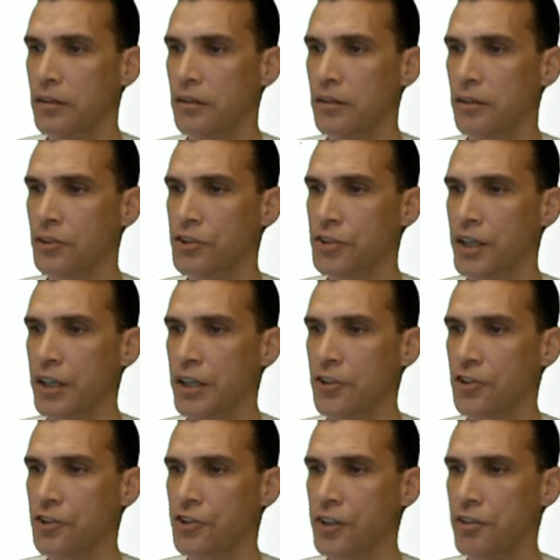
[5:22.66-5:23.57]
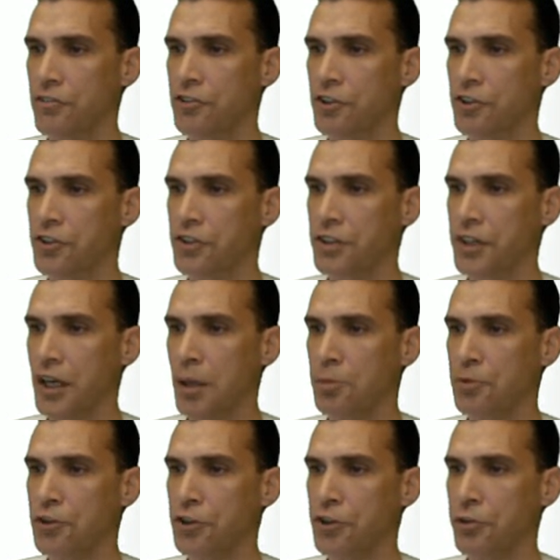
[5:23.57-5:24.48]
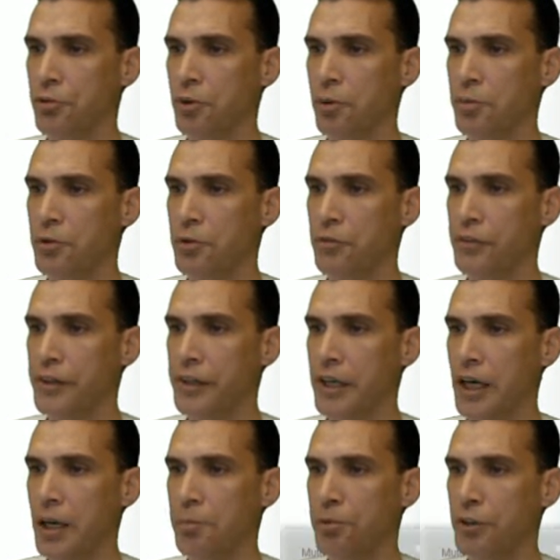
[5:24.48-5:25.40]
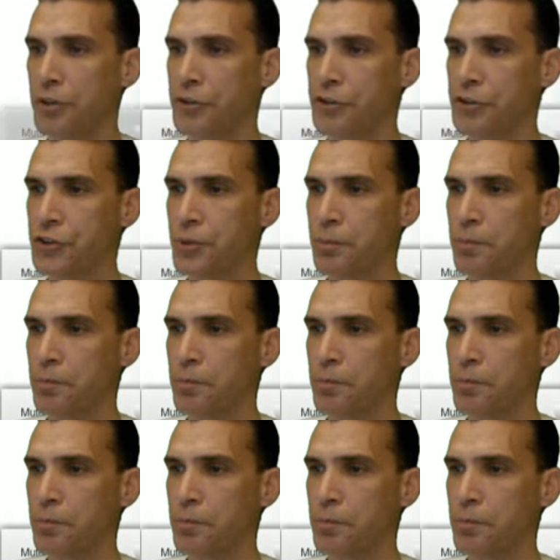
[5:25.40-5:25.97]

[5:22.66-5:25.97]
Looks like it just gives us the option to remove the applets.